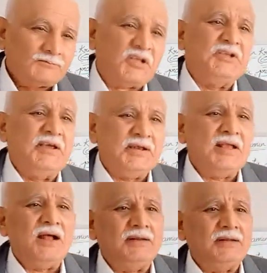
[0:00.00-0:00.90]

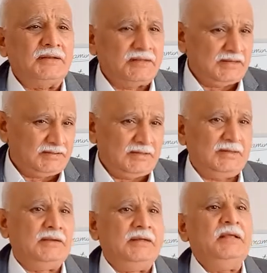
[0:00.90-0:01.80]
area under irrigation
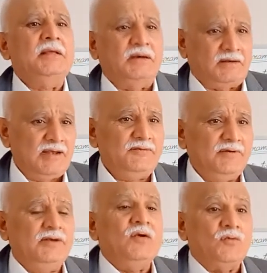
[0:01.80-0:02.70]
and
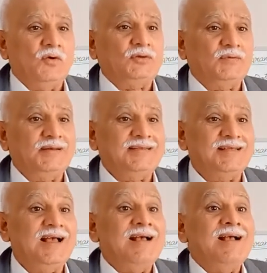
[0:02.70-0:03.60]
rain-fed, fourth one is the